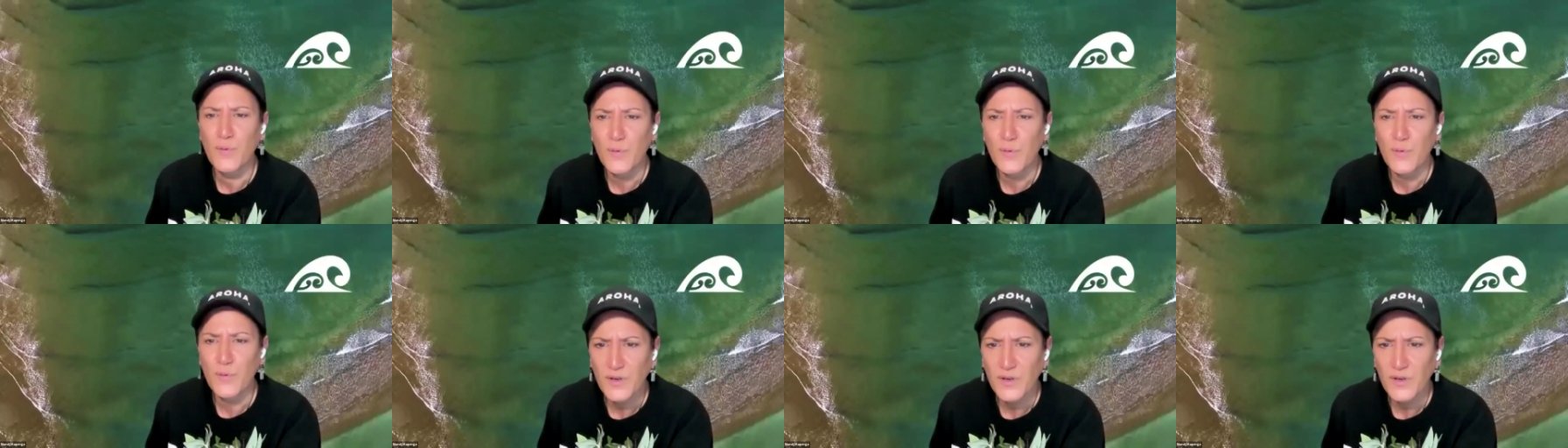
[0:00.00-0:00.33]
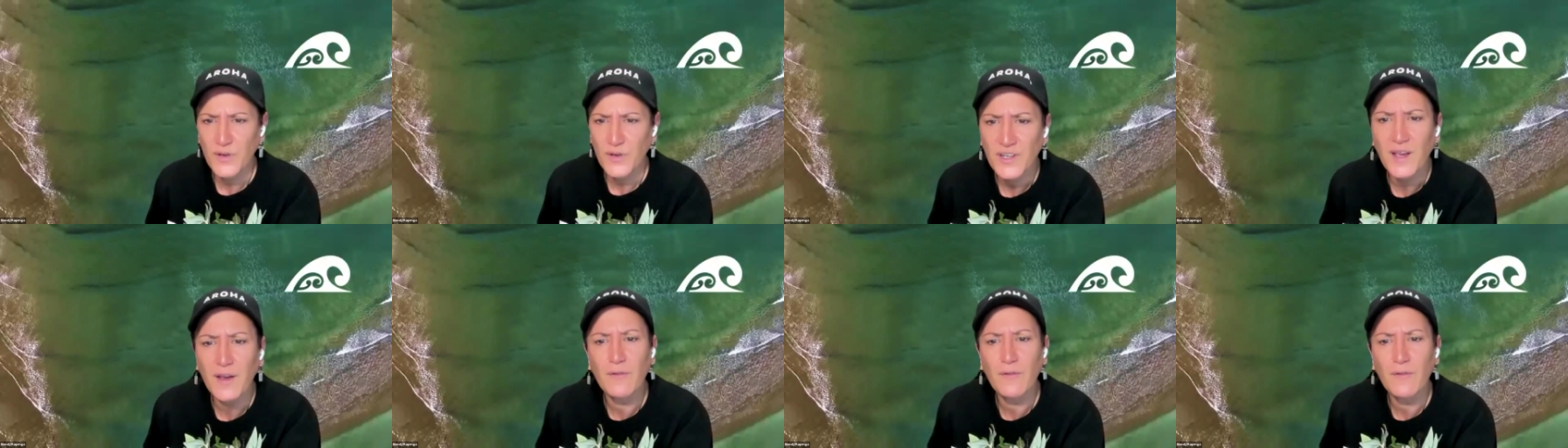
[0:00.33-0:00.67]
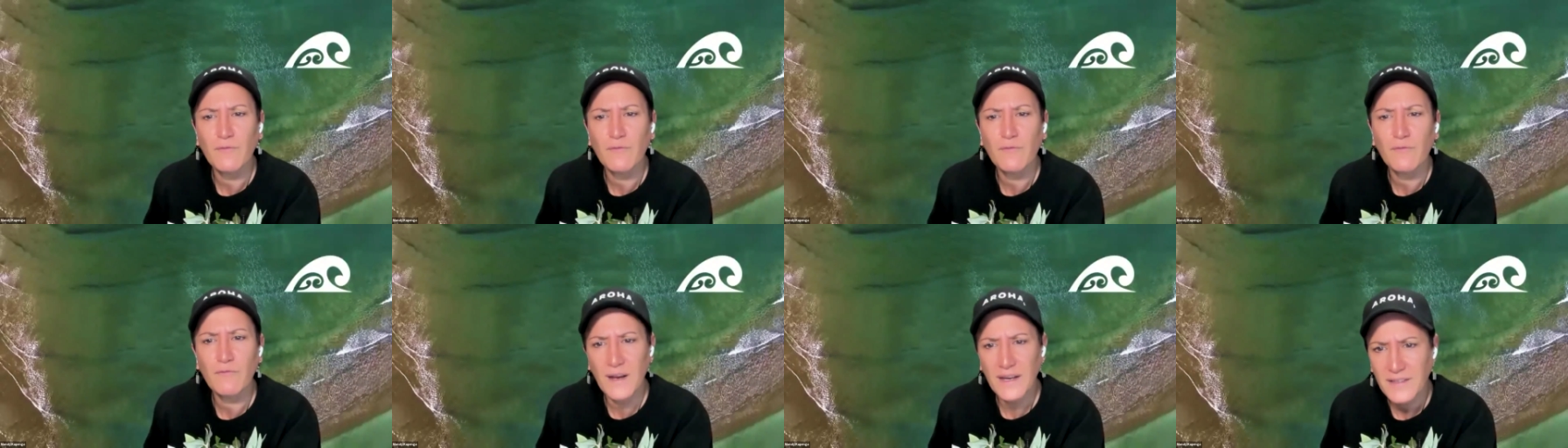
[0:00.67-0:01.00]

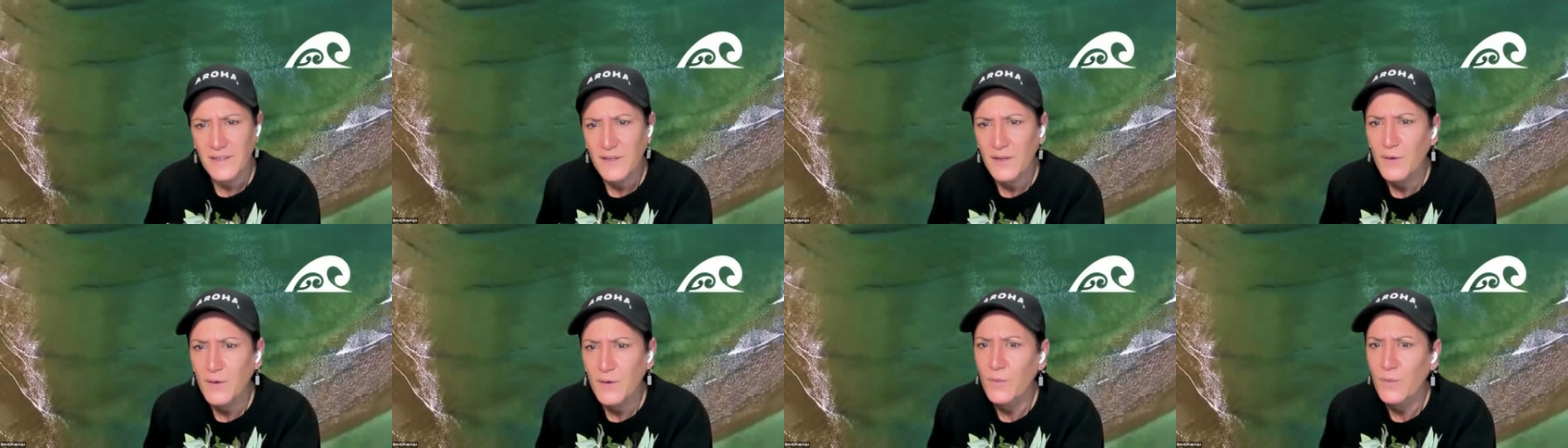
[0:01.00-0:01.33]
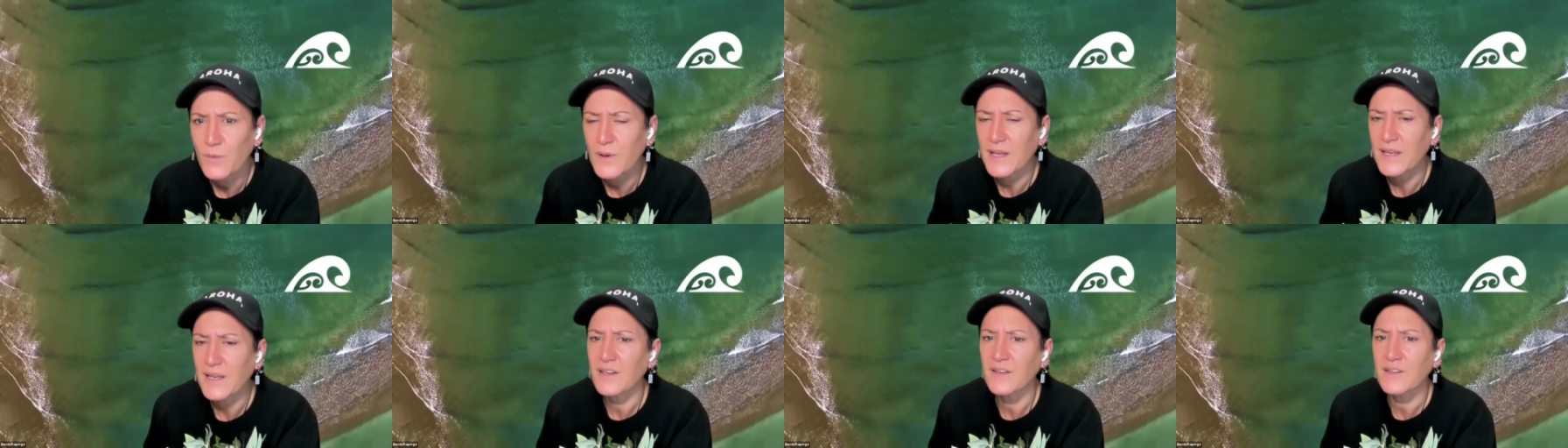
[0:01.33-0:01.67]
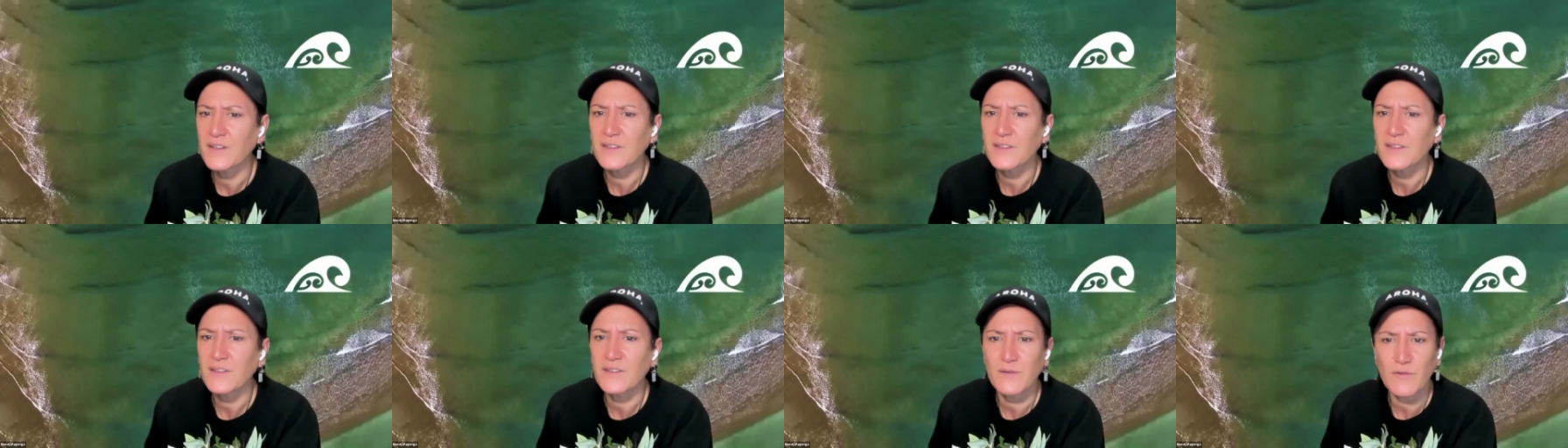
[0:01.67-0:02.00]
pressure, raising
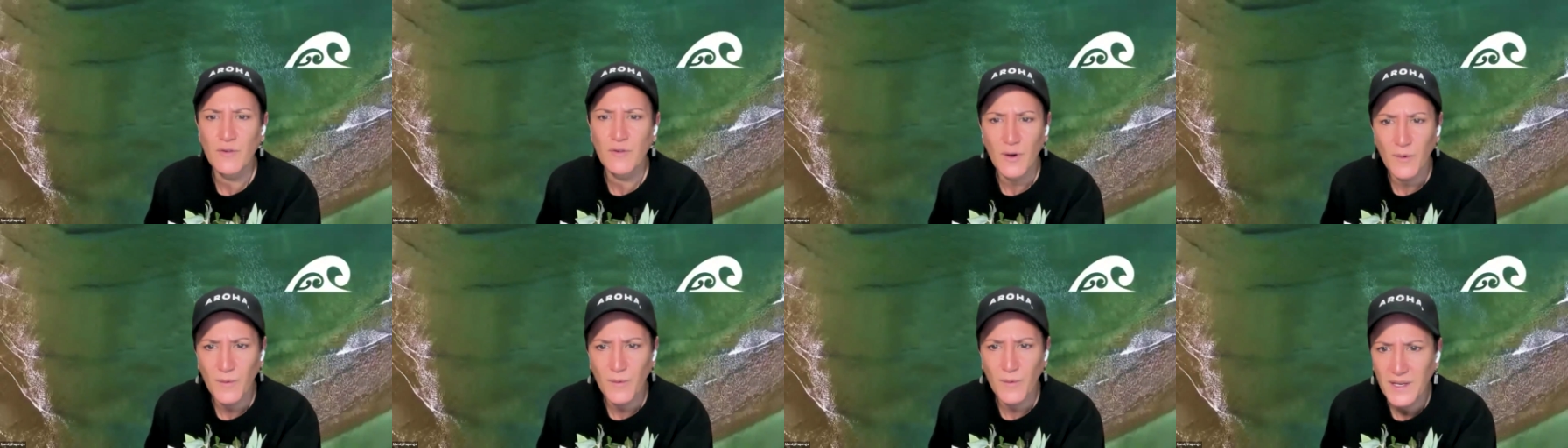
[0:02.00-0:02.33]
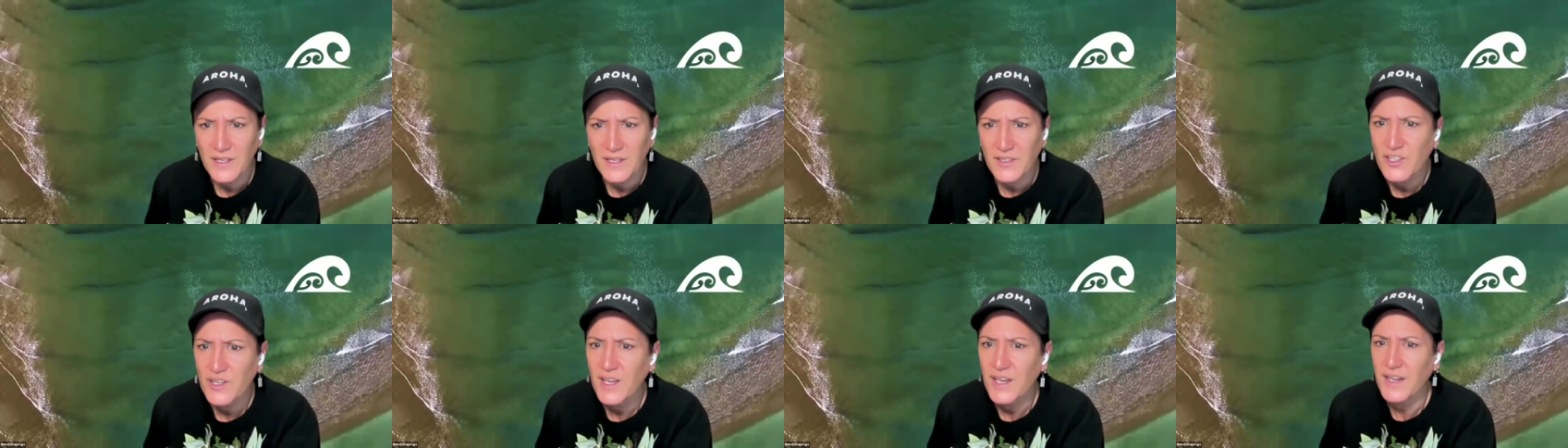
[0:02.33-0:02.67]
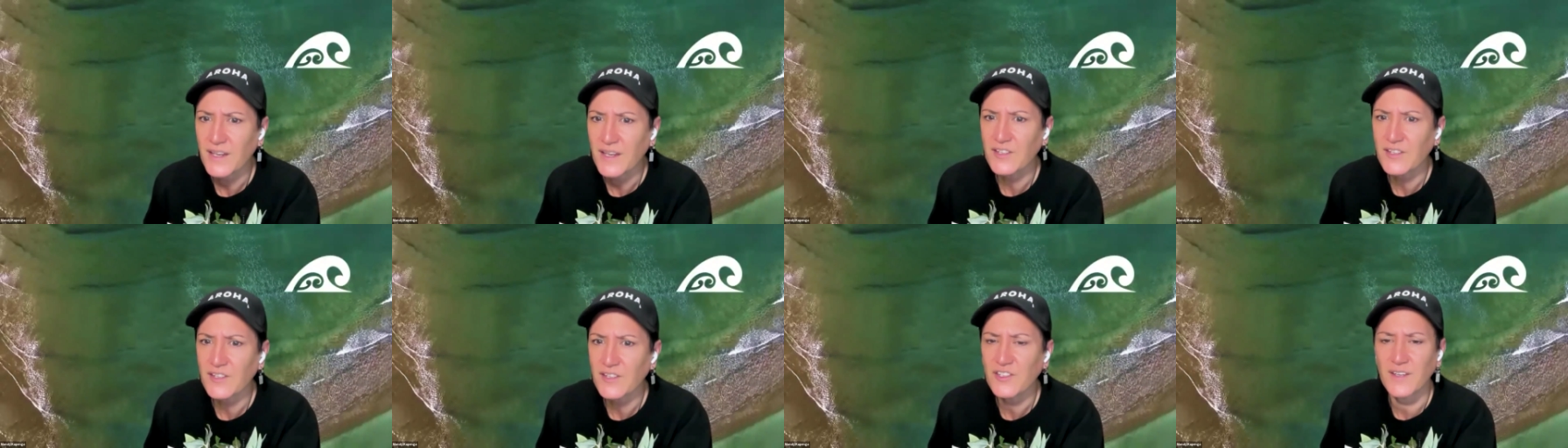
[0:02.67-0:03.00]
awareness, growing
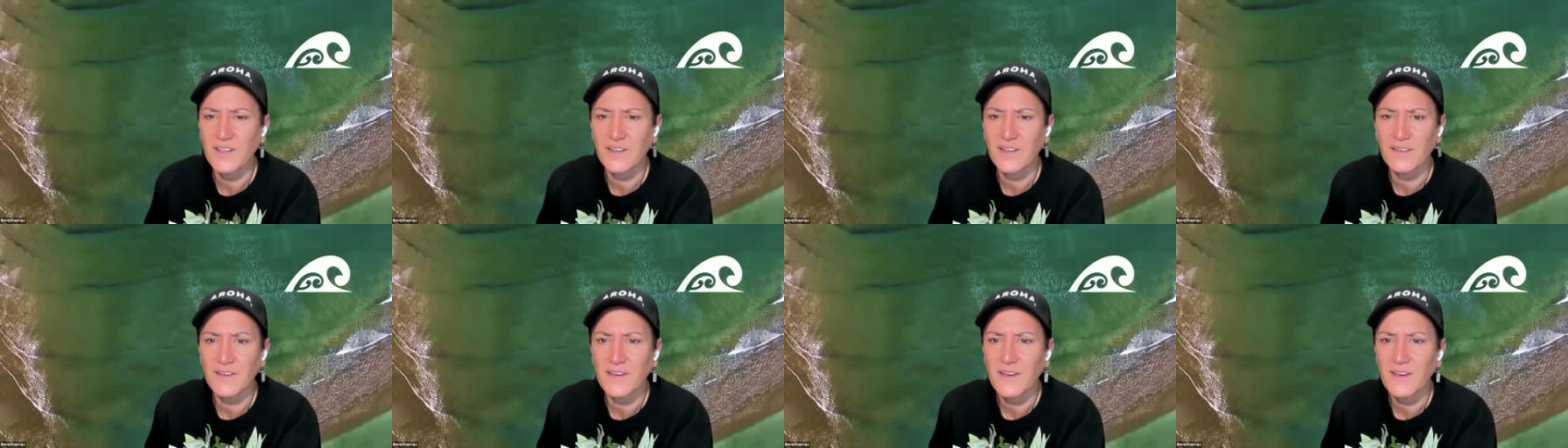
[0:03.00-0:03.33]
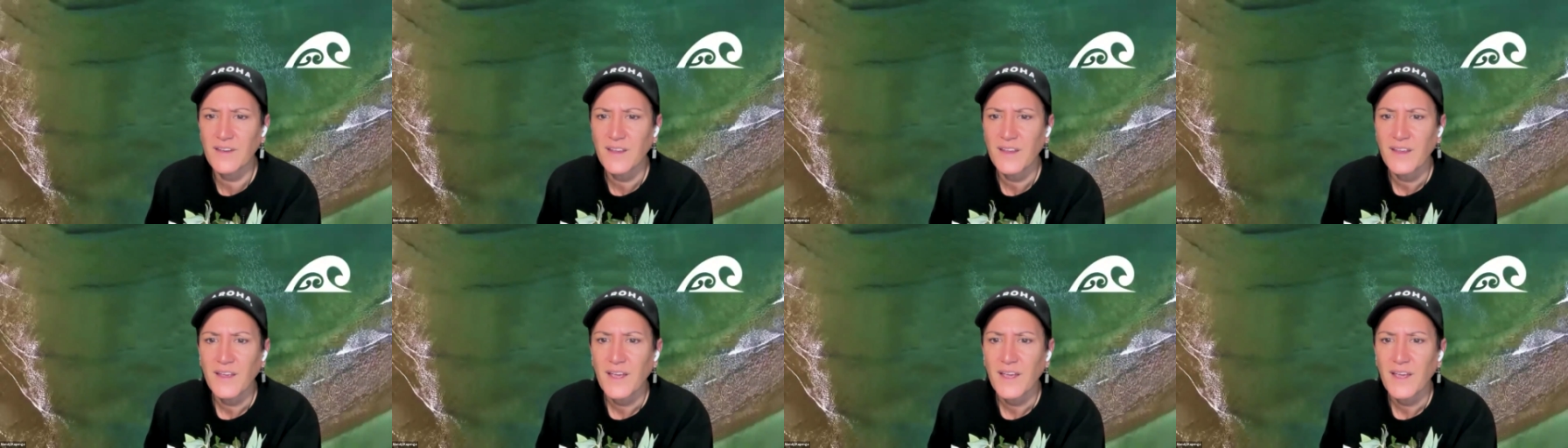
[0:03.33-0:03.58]
education.